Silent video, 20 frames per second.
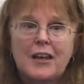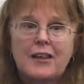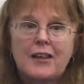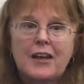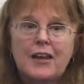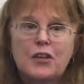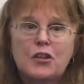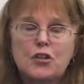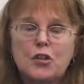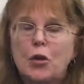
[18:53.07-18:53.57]

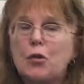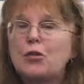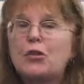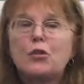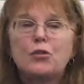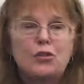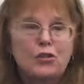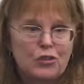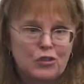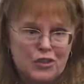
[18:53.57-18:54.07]
that don't
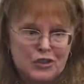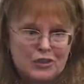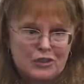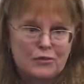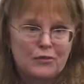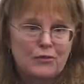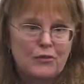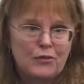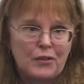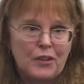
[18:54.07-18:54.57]
use the
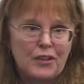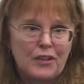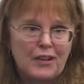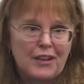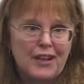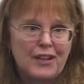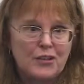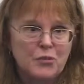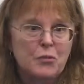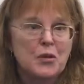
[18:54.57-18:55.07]
system
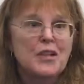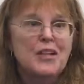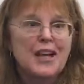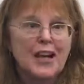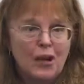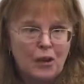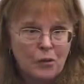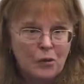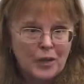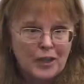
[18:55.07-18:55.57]
as we
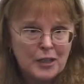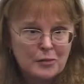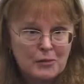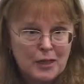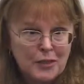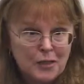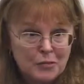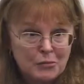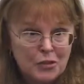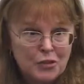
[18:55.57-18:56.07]
now
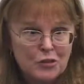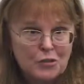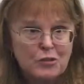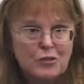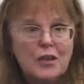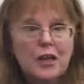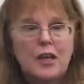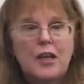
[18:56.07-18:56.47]
expect them to.